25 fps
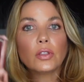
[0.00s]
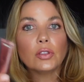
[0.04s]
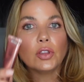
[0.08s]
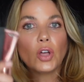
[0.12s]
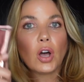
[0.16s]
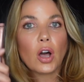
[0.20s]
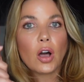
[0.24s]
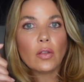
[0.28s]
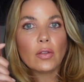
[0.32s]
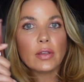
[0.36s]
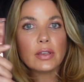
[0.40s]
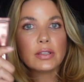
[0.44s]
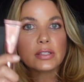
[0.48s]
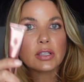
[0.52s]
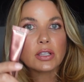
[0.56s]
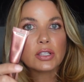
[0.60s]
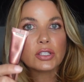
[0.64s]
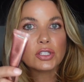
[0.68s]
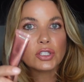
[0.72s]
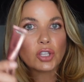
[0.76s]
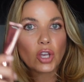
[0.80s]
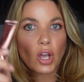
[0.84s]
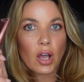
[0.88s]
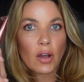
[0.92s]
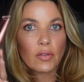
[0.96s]
Lawless
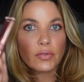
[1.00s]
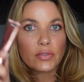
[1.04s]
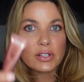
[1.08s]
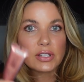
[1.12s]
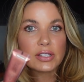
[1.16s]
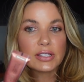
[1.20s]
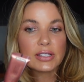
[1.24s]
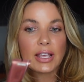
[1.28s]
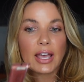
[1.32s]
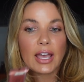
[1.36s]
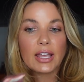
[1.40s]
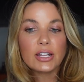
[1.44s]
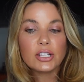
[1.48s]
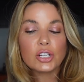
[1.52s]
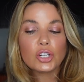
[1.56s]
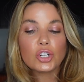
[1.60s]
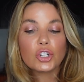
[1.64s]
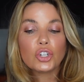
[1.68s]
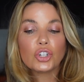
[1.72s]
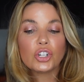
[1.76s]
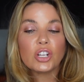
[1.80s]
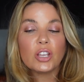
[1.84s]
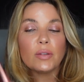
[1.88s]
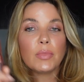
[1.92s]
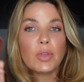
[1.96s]
Soft Set
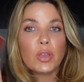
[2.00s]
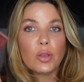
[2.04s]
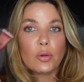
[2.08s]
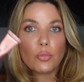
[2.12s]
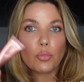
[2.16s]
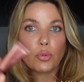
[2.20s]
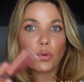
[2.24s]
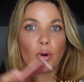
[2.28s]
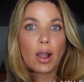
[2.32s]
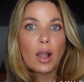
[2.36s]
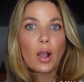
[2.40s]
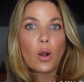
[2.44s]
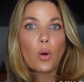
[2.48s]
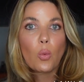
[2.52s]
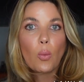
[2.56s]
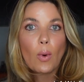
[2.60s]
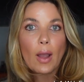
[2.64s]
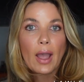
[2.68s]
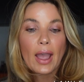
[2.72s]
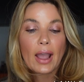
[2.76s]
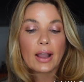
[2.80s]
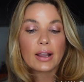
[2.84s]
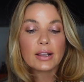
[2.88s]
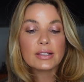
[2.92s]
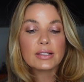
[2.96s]
Creamy Brow
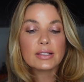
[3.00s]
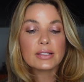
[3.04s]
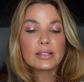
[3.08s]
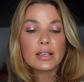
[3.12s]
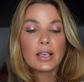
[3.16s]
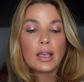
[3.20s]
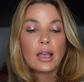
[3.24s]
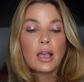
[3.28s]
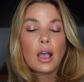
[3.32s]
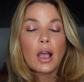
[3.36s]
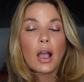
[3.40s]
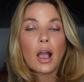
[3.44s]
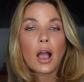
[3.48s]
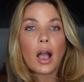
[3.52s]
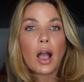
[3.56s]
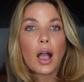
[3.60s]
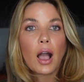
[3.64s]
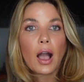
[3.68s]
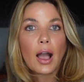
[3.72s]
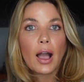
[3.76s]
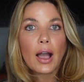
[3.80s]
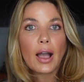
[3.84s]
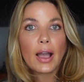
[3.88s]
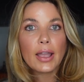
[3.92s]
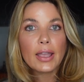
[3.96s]
Wax.
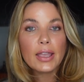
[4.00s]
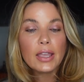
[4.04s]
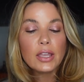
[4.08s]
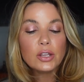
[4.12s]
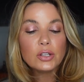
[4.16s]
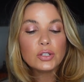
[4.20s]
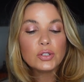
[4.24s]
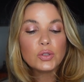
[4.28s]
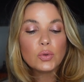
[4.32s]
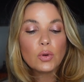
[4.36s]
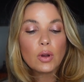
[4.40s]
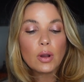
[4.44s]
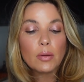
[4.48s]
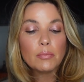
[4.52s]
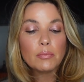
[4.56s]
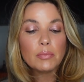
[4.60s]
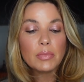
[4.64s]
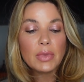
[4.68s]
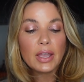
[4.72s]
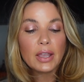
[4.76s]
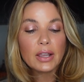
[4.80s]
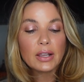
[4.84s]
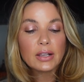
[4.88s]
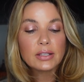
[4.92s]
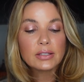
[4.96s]
I do a
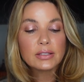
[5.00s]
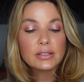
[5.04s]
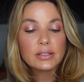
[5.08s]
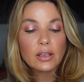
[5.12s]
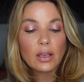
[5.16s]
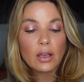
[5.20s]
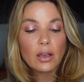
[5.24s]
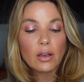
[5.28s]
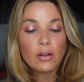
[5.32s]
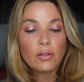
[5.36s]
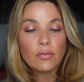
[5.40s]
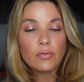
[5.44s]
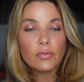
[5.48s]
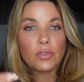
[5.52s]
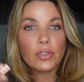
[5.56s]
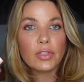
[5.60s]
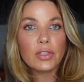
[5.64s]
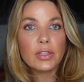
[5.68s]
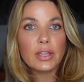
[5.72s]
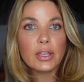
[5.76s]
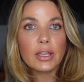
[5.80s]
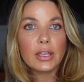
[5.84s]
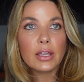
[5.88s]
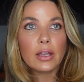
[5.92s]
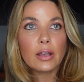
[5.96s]
mix of
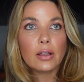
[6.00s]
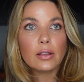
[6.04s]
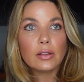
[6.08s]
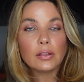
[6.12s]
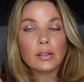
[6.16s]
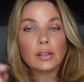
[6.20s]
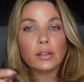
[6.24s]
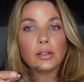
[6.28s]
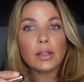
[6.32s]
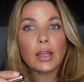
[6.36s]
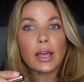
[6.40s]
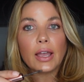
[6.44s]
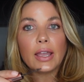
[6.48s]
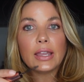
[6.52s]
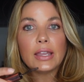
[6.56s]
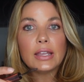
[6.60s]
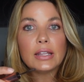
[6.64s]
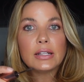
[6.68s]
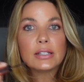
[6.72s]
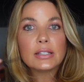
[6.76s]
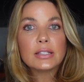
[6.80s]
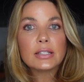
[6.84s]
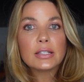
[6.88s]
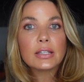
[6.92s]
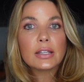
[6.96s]
the
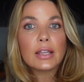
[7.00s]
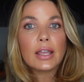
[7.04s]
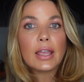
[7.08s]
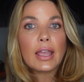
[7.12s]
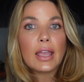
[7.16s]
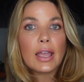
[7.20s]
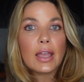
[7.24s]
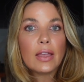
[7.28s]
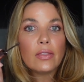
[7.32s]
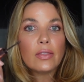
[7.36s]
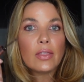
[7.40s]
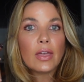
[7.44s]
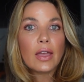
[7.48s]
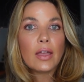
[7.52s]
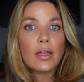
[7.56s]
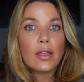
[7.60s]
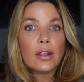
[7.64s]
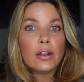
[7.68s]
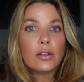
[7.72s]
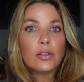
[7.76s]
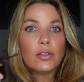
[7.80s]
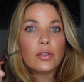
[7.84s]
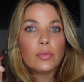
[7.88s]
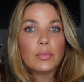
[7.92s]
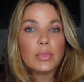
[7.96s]
light and
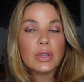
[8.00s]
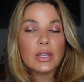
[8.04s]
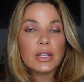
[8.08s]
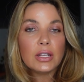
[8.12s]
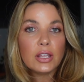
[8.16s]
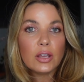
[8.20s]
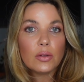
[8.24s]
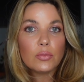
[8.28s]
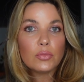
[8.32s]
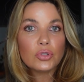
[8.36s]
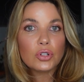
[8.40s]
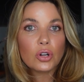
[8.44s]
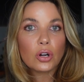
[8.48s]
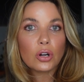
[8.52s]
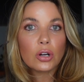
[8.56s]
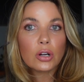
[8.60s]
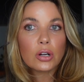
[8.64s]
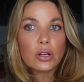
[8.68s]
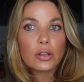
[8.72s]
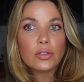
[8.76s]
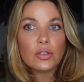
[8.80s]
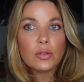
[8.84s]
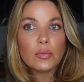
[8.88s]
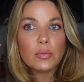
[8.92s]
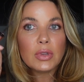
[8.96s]
then the medium
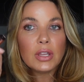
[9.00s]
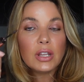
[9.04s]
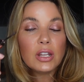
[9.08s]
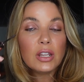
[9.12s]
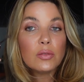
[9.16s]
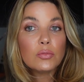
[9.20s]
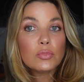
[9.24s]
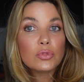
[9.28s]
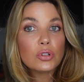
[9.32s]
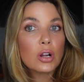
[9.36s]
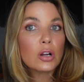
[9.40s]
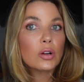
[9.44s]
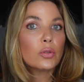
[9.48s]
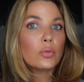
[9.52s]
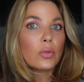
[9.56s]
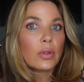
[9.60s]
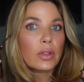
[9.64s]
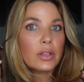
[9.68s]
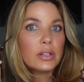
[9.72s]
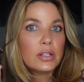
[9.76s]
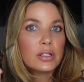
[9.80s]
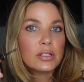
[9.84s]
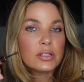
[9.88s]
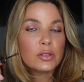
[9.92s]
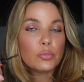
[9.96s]
dark. The medium dark
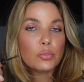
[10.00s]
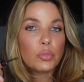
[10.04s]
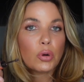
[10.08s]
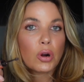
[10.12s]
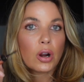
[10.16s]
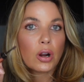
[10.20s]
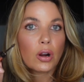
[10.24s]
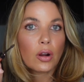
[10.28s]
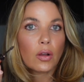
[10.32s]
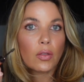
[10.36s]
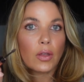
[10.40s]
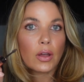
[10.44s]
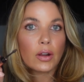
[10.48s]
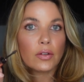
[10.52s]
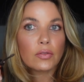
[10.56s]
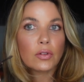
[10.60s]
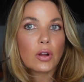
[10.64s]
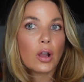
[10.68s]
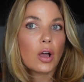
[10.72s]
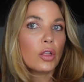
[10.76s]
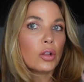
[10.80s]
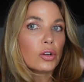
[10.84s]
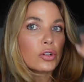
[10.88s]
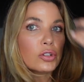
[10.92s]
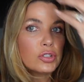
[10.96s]
really does impart a lot of
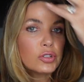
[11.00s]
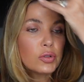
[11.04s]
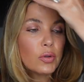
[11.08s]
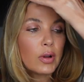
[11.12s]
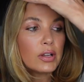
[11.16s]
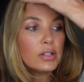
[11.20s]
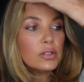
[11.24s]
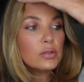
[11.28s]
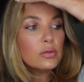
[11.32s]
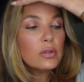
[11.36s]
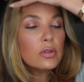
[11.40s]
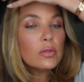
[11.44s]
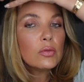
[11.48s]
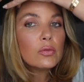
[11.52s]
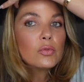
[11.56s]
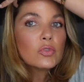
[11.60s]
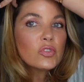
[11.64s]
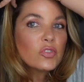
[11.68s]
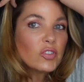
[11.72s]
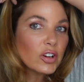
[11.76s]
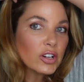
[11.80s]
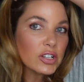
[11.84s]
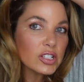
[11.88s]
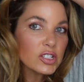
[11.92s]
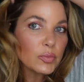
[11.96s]
color, so I do it
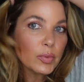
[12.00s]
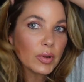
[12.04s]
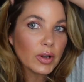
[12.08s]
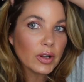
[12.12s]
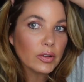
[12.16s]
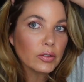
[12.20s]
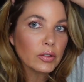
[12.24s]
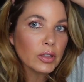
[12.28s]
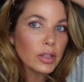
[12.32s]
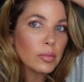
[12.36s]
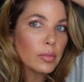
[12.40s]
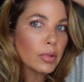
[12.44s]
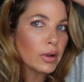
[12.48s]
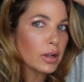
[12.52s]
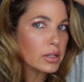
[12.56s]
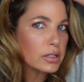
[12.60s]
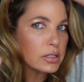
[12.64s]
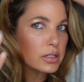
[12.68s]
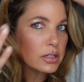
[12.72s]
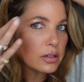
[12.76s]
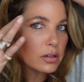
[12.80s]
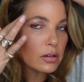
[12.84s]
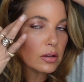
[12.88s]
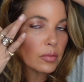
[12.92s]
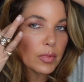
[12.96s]
very sparingly, but I
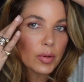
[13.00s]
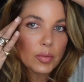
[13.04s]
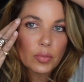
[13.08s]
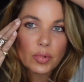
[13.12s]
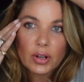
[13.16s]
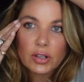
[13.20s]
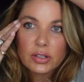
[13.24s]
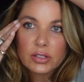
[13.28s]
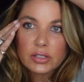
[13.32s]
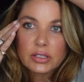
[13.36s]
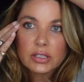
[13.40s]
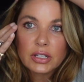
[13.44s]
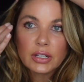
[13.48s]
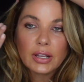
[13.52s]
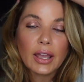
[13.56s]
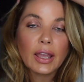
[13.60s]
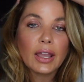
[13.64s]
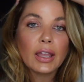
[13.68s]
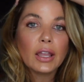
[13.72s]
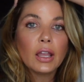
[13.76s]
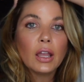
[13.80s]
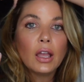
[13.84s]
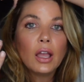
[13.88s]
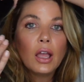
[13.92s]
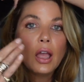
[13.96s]
did it on my brows
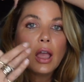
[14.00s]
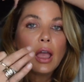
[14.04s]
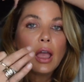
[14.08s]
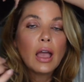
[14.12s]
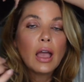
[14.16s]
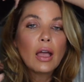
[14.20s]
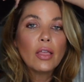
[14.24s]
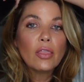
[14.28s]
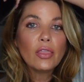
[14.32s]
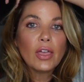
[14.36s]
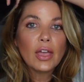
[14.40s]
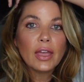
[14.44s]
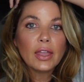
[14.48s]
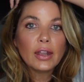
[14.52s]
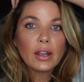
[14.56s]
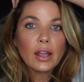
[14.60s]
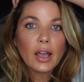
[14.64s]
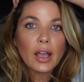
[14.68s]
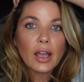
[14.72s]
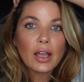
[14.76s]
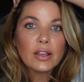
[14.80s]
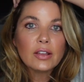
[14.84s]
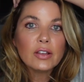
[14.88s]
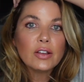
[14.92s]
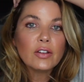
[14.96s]
today. Then
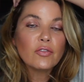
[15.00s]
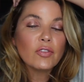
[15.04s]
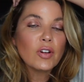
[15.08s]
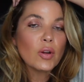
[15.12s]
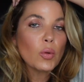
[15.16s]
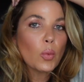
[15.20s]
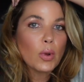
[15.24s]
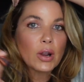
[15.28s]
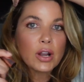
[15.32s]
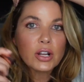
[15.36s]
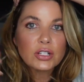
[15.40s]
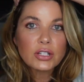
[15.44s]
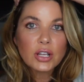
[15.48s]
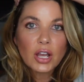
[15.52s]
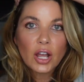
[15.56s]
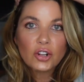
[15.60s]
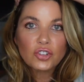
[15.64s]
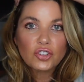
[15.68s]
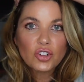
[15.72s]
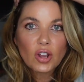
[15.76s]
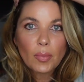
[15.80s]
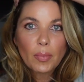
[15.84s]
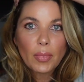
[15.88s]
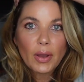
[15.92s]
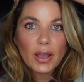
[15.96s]
I, if I wanna
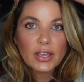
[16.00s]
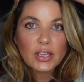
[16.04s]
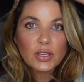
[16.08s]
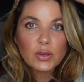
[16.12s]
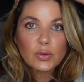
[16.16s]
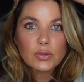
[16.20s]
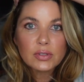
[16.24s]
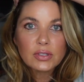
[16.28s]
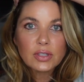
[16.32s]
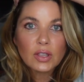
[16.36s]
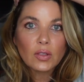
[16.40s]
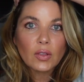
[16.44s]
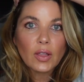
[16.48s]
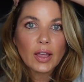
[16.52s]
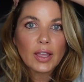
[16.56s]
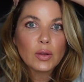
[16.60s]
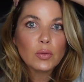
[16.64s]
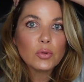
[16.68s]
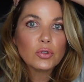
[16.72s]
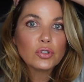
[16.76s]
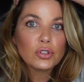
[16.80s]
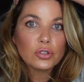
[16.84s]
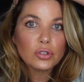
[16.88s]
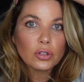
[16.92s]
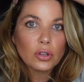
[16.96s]
touch up, I use the light,
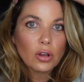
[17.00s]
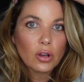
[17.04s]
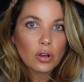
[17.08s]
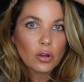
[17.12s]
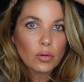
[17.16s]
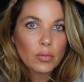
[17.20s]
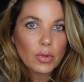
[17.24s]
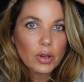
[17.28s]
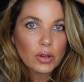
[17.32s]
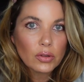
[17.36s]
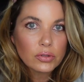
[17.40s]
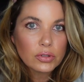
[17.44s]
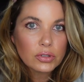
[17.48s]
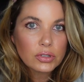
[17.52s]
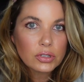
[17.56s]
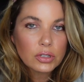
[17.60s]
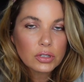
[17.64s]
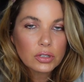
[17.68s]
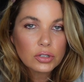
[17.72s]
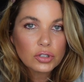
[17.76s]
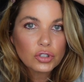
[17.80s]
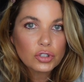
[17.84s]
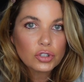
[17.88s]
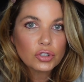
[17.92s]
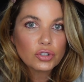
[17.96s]
which is
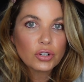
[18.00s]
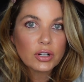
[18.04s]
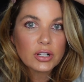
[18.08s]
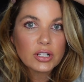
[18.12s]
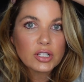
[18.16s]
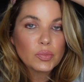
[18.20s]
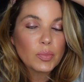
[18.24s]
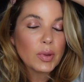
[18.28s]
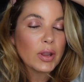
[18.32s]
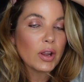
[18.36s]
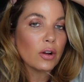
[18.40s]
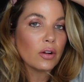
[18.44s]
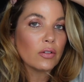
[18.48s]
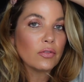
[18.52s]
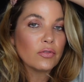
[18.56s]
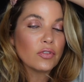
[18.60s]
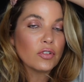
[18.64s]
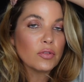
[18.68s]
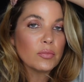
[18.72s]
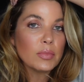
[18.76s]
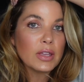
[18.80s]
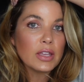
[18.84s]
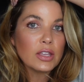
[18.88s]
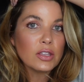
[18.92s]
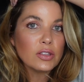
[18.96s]
almost transparent
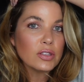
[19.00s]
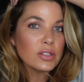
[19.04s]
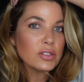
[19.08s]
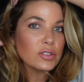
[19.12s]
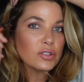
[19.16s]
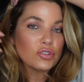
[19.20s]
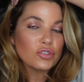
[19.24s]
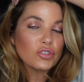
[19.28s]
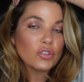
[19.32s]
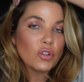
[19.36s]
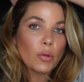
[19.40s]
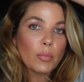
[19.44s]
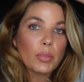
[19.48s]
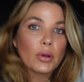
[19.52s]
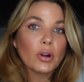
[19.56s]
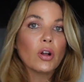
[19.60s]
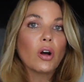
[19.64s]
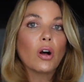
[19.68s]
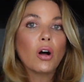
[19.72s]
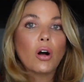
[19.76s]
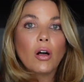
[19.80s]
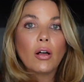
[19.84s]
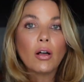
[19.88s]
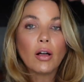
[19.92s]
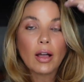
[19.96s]
for me, doesn't show up at
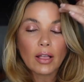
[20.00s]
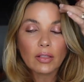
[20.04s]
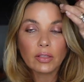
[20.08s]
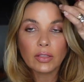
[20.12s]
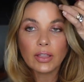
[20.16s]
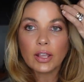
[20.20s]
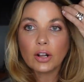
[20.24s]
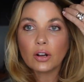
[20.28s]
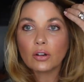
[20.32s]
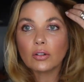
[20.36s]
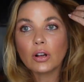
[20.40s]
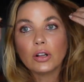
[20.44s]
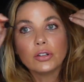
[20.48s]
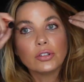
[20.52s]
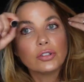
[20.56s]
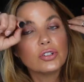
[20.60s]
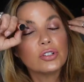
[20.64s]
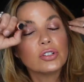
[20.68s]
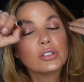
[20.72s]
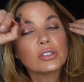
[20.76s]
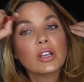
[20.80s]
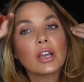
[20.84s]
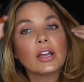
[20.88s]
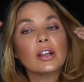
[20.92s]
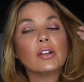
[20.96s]
all later on to
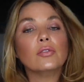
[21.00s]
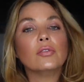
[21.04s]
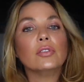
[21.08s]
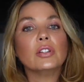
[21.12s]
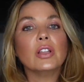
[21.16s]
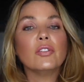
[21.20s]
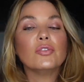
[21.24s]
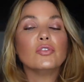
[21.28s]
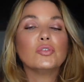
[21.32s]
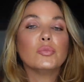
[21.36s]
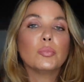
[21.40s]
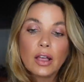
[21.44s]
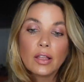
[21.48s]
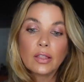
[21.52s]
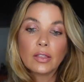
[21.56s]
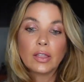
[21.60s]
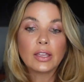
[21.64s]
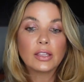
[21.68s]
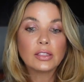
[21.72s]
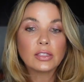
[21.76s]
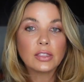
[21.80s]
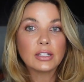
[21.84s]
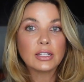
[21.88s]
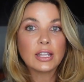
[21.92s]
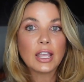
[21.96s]
just kind of lift.
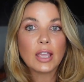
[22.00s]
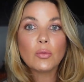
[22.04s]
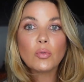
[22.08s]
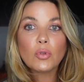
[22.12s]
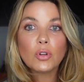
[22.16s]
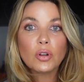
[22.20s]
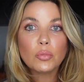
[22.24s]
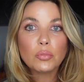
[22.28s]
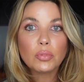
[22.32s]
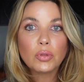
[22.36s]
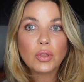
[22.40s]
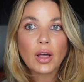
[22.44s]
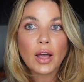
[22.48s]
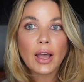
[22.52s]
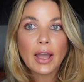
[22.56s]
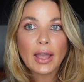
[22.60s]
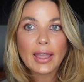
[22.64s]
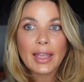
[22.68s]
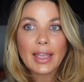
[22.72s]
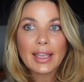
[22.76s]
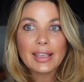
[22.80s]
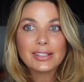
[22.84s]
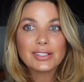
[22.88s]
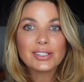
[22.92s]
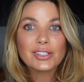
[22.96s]
Like the name would
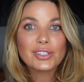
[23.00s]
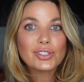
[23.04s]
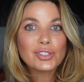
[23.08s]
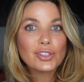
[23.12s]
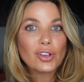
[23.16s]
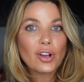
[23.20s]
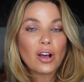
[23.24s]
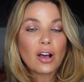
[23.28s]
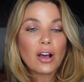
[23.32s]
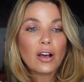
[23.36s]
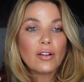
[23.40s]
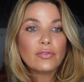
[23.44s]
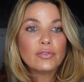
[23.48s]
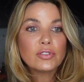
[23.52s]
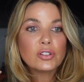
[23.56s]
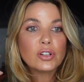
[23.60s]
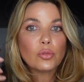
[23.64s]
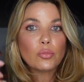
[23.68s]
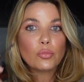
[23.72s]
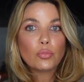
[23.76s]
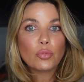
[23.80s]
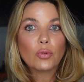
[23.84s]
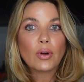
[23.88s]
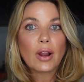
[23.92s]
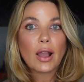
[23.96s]
imply a
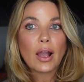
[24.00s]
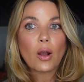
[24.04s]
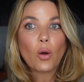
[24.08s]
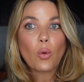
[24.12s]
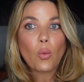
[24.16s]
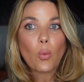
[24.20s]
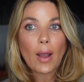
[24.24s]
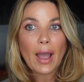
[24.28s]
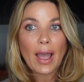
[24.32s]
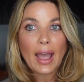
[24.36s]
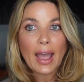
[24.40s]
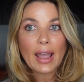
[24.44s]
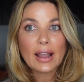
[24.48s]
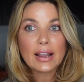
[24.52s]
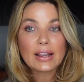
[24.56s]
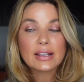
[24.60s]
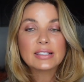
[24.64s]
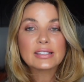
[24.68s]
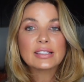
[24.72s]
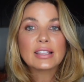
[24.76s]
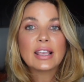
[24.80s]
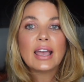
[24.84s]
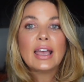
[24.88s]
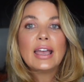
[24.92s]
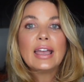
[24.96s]
soft brow
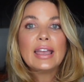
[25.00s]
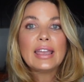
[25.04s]
wax.